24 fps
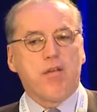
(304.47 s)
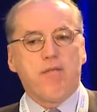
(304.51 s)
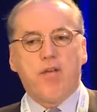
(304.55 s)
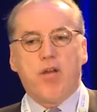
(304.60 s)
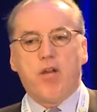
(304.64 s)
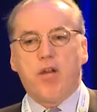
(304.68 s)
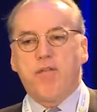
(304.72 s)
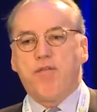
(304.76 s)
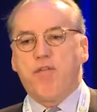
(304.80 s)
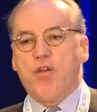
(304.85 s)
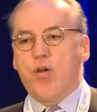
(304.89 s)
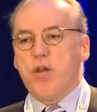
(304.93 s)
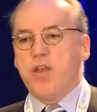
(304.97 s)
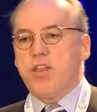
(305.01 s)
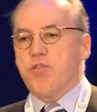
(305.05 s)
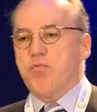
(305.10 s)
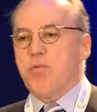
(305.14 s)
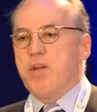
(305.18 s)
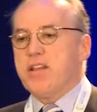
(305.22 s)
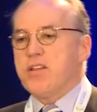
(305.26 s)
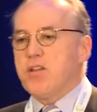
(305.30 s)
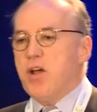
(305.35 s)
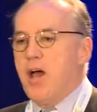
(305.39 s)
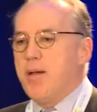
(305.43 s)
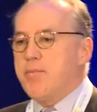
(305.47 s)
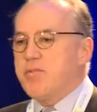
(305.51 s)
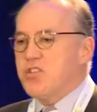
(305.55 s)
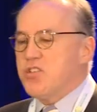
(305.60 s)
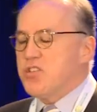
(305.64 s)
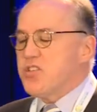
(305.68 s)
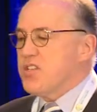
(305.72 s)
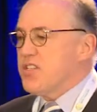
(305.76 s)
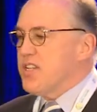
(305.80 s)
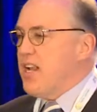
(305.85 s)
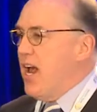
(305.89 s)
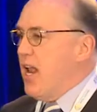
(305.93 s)
very, very three times. He
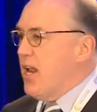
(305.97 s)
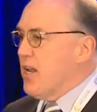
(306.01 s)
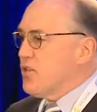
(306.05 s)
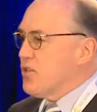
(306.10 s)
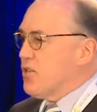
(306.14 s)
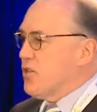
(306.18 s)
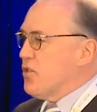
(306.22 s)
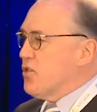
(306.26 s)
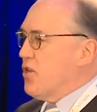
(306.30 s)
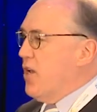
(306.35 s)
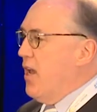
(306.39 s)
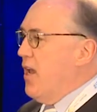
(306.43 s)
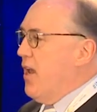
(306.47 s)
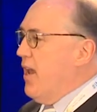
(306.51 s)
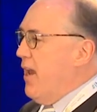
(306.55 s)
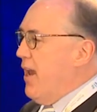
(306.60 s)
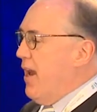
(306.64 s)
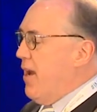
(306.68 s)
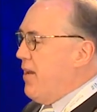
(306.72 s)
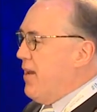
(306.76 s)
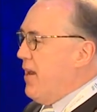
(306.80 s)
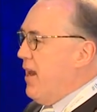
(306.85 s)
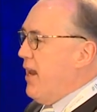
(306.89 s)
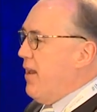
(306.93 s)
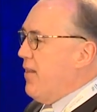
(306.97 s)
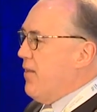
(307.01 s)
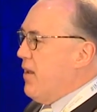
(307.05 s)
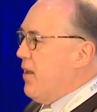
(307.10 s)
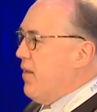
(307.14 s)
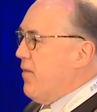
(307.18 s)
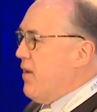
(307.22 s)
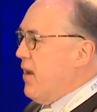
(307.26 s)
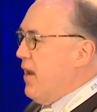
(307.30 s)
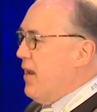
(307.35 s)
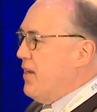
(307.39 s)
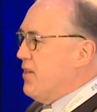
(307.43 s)
says analysis, and,
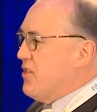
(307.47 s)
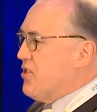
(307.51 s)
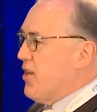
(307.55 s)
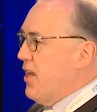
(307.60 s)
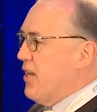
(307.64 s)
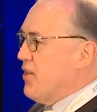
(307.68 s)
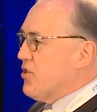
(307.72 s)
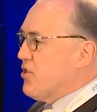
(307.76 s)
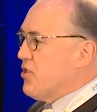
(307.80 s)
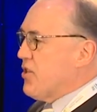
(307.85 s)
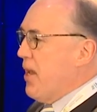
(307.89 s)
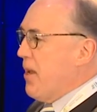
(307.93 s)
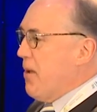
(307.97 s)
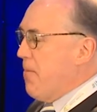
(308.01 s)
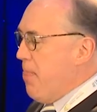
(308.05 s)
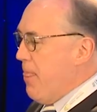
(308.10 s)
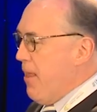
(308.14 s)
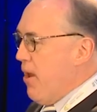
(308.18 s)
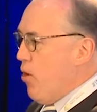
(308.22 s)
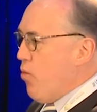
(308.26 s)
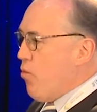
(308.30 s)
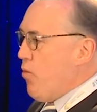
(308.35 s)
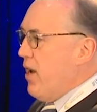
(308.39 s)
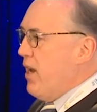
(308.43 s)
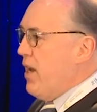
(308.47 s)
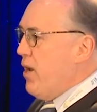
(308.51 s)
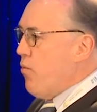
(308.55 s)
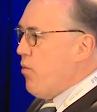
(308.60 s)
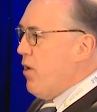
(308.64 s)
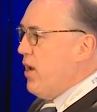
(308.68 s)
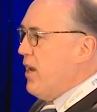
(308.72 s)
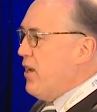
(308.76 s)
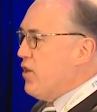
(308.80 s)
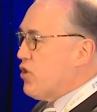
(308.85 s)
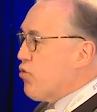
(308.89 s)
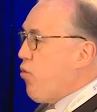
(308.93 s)
and he says um, really,
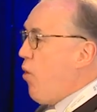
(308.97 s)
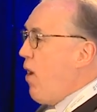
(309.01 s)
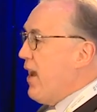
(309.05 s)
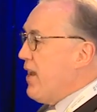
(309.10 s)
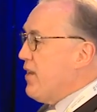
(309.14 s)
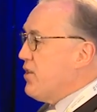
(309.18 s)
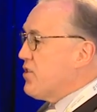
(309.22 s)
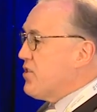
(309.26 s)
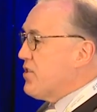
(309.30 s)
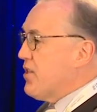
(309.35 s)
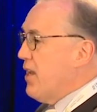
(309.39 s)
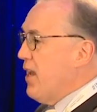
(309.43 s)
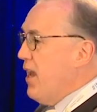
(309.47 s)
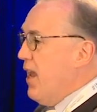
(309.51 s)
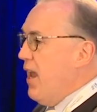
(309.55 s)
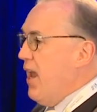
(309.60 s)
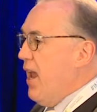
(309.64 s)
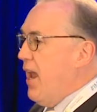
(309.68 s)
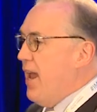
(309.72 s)
really twice.